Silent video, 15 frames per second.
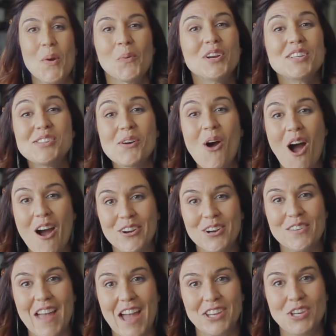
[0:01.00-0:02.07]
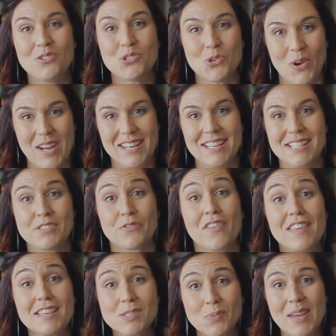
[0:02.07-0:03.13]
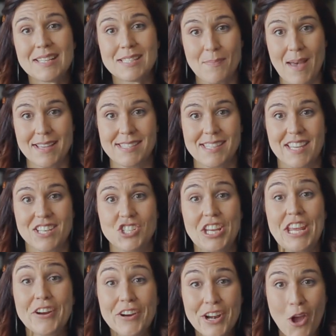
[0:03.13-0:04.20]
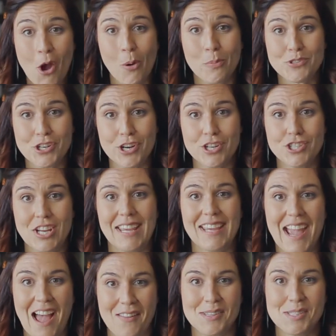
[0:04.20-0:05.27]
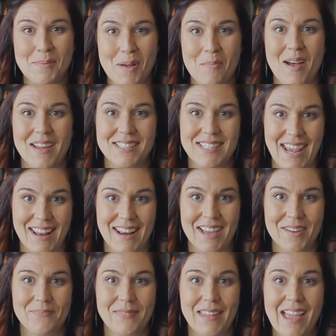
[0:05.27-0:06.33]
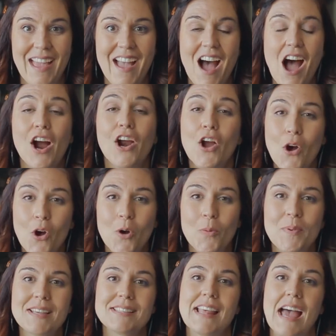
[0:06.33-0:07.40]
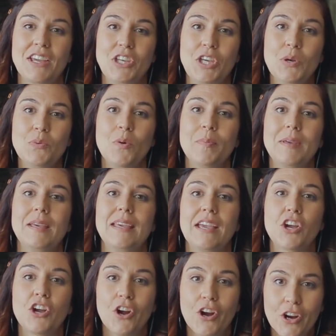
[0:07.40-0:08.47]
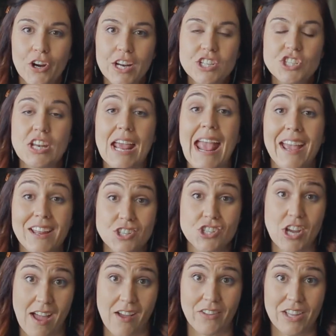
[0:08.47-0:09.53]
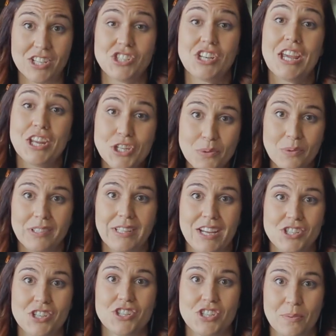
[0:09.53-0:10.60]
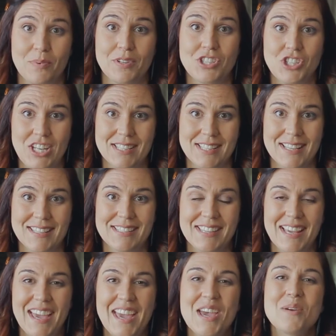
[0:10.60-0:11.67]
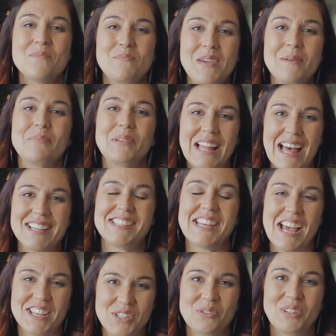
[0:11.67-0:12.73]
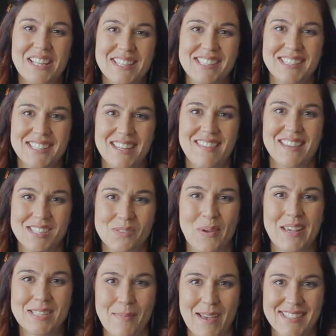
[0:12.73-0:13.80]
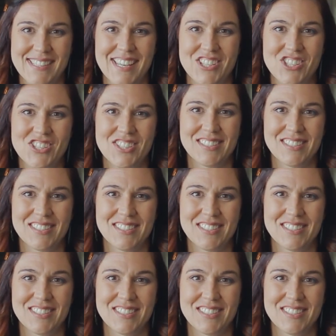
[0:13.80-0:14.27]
We're so honored that you joined us for this week's message here at Hope Church in Kalispell, Montana. Our hope is that you will be encouraged and challenged in your relationship with Jesus. Be blessed as you listen to this week's message.